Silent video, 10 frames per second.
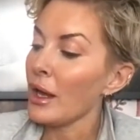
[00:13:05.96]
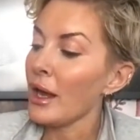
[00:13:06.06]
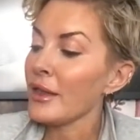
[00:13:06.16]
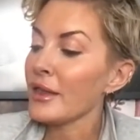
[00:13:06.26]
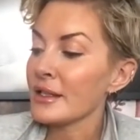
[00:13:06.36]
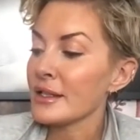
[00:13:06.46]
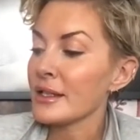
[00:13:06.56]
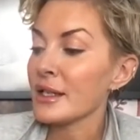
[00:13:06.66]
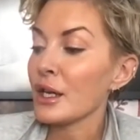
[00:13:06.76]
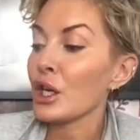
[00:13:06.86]
And this
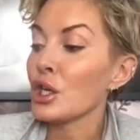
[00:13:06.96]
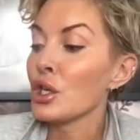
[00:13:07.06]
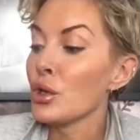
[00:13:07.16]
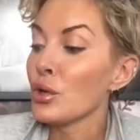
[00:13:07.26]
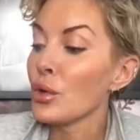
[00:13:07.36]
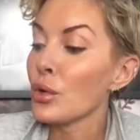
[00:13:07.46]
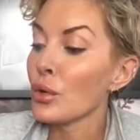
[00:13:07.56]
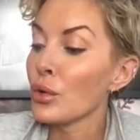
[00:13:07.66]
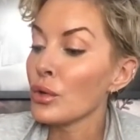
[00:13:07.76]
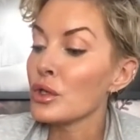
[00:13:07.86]
is a
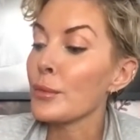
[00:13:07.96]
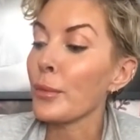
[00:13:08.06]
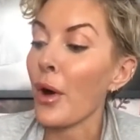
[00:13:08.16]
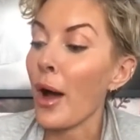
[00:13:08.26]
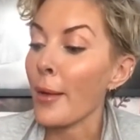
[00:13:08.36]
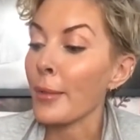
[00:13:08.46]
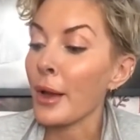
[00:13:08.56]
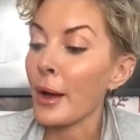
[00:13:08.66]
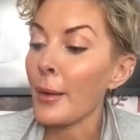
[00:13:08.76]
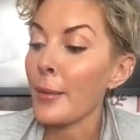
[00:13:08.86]
huge
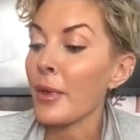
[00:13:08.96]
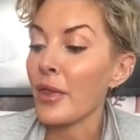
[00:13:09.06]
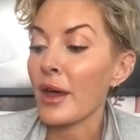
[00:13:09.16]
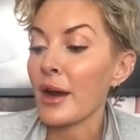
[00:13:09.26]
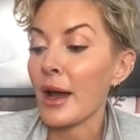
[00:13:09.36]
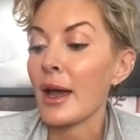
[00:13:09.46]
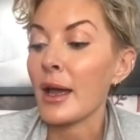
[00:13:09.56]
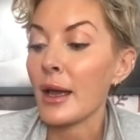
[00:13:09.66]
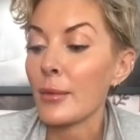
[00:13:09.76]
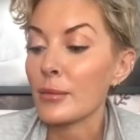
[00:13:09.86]
problem that
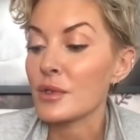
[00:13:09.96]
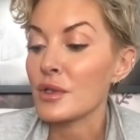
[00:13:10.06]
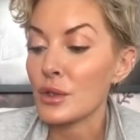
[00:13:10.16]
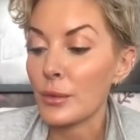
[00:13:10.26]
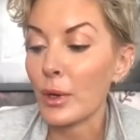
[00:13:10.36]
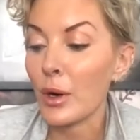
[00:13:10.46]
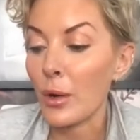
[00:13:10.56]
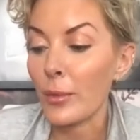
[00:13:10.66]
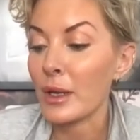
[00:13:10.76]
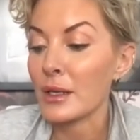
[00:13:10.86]
I am super
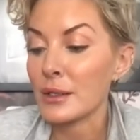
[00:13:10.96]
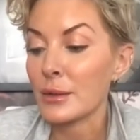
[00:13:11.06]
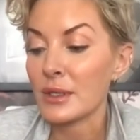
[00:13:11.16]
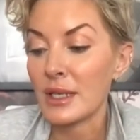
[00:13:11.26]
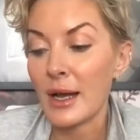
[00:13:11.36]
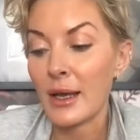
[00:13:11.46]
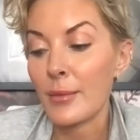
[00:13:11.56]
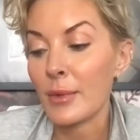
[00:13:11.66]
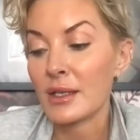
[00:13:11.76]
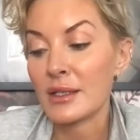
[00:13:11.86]
open to
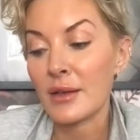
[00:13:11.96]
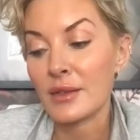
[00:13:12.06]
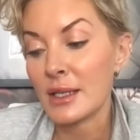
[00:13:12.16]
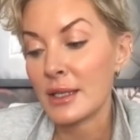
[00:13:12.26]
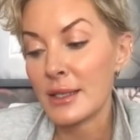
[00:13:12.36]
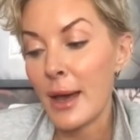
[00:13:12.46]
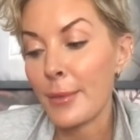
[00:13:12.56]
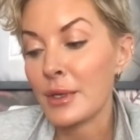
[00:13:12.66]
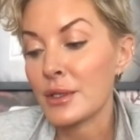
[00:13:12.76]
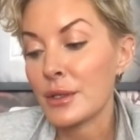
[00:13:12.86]
attacking, because I've seen this
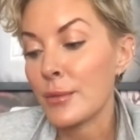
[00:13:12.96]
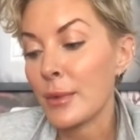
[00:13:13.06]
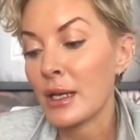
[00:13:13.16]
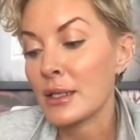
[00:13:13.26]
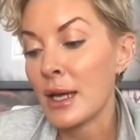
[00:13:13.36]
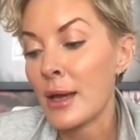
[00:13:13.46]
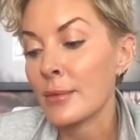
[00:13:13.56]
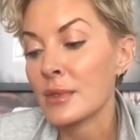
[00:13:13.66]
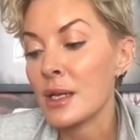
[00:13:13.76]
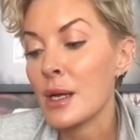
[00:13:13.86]
happen too many
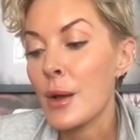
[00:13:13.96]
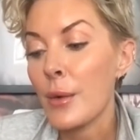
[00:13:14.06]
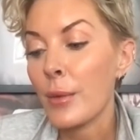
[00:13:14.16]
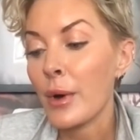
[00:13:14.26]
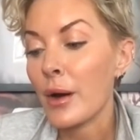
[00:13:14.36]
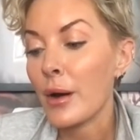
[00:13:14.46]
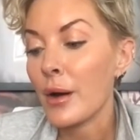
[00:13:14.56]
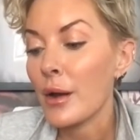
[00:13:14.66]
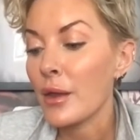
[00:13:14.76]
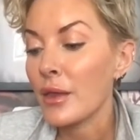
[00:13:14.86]
times, where
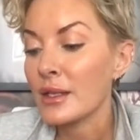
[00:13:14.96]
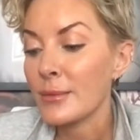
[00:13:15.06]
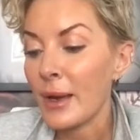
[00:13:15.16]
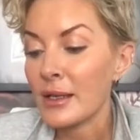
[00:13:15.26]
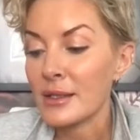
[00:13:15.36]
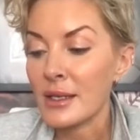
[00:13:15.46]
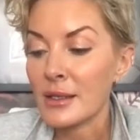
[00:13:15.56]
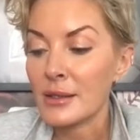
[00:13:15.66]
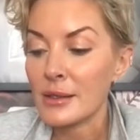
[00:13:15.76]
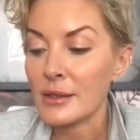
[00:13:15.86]
these
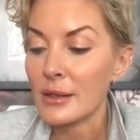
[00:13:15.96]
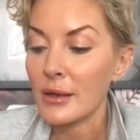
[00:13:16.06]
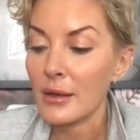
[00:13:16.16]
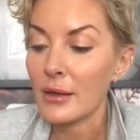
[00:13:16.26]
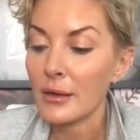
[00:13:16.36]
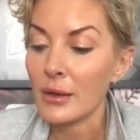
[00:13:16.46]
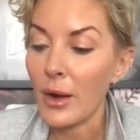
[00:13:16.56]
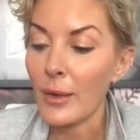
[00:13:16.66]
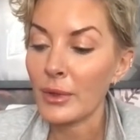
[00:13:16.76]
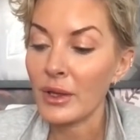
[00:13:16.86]
medicines,
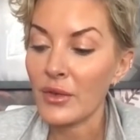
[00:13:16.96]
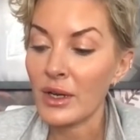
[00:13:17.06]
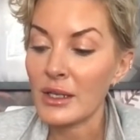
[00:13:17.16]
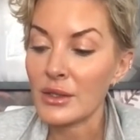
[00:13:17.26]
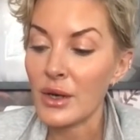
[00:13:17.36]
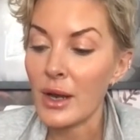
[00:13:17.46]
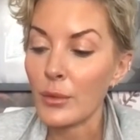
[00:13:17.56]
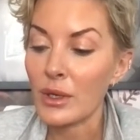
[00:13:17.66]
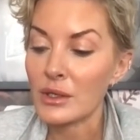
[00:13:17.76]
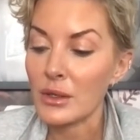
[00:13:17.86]
I believe in Eastern
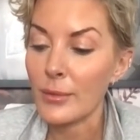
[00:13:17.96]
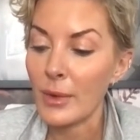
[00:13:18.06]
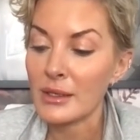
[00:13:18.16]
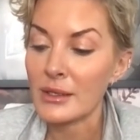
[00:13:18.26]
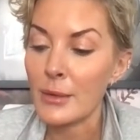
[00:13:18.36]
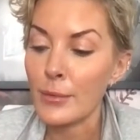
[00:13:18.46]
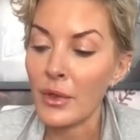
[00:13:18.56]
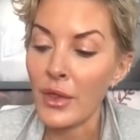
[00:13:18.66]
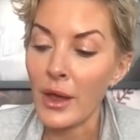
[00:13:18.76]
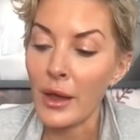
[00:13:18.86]
and Western medicine,
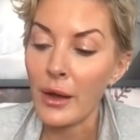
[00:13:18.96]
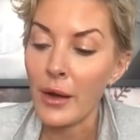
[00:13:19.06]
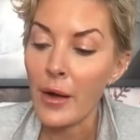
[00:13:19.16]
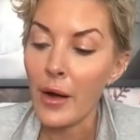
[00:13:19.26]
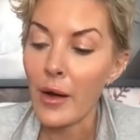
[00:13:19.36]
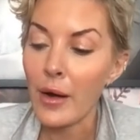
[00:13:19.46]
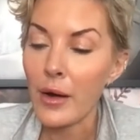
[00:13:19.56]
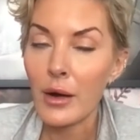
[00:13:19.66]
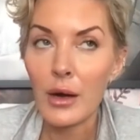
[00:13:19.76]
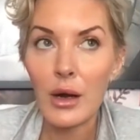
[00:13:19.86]
but they
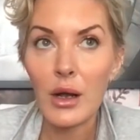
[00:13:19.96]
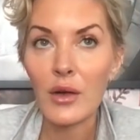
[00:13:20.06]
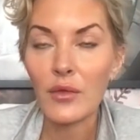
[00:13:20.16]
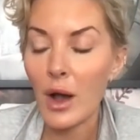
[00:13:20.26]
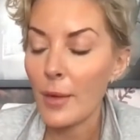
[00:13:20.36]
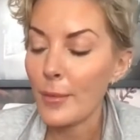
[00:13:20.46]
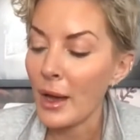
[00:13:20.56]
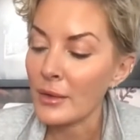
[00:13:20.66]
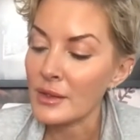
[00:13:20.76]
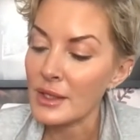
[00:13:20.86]
are of
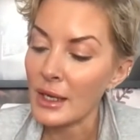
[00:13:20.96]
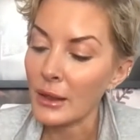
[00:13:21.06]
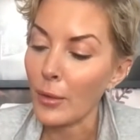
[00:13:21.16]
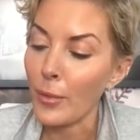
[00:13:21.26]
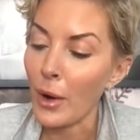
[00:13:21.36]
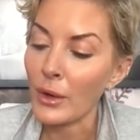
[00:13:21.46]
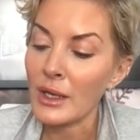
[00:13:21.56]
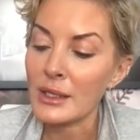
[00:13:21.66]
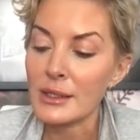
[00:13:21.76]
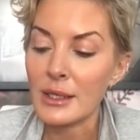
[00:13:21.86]
compounds and
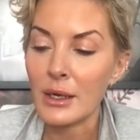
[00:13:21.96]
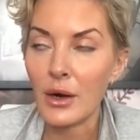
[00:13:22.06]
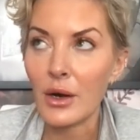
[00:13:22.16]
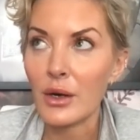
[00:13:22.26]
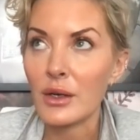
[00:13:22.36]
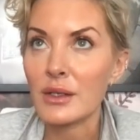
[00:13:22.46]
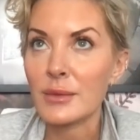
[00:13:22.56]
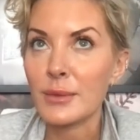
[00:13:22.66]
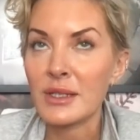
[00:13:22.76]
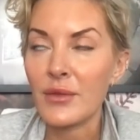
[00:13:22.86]
components that are
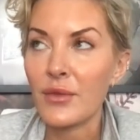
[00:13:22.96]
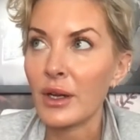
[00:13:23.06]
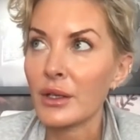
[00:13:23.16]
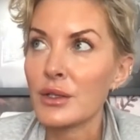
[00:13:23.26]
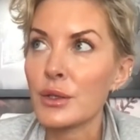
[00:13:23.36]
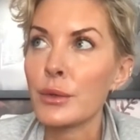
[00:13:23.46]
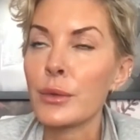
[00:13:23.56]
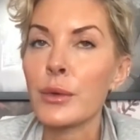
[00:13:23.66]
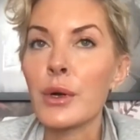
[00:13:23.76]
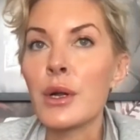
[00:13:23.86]
specific
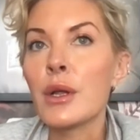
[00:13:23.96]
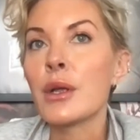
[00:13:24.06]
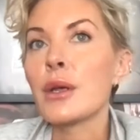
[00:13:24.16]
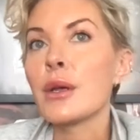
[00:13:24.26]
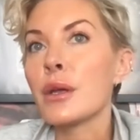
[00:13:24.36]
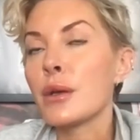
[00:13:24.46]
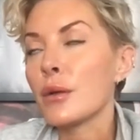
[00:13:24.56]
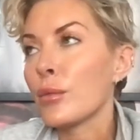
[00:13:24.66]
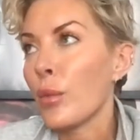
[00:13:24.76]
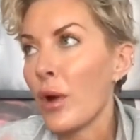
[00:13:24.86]
to
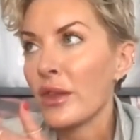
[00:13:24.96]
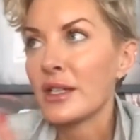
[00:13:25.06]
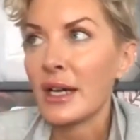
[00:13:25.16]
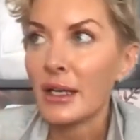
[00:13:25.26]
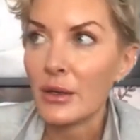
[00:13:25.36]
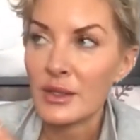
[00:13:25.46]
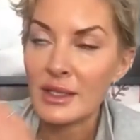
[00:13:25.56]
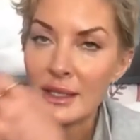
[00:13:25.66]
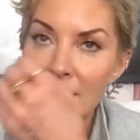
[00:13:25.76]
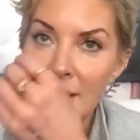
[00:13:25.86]
what the
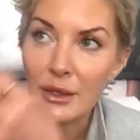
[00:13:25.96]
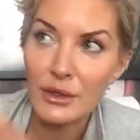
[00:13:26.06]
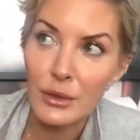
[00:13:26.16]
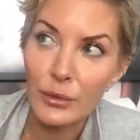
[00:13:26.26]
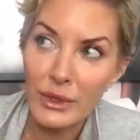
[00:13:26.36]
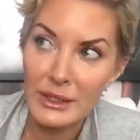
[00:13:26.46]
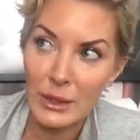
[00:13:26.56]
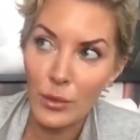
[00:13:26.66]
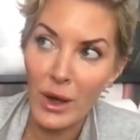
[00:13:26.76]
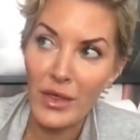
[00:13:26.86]
diagnosis is, and there's a
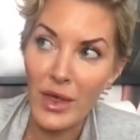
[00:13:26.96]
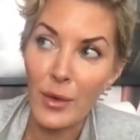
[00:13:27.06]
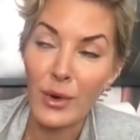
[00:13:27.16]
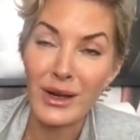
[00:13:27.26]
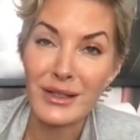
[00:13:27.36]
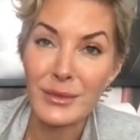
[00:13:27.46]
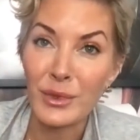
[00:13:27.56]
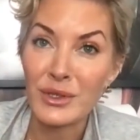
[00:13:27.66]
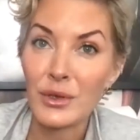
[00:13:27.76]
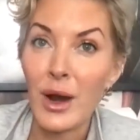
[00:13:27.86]
reason why that one is
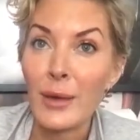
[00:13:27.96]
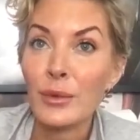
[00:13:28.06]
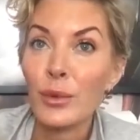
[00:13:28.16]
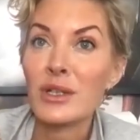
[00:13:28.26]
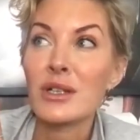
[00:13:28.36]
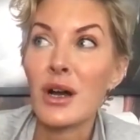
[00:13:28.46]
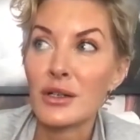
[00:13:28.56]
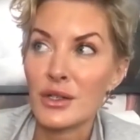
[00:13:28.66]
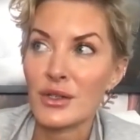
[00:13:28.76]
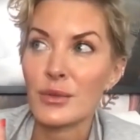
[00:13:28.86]
prescribed when
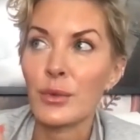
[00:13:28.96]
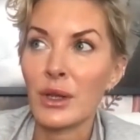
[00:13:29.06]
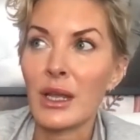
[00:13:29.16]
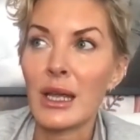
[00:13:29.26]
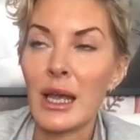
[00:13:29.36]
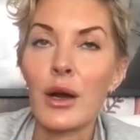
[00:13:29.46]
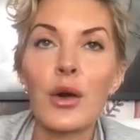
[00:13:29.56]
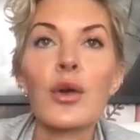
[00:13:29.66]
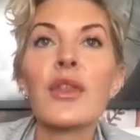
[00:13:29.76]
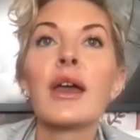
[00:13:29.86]
doctors really care,
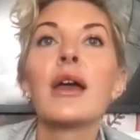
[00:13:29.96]
or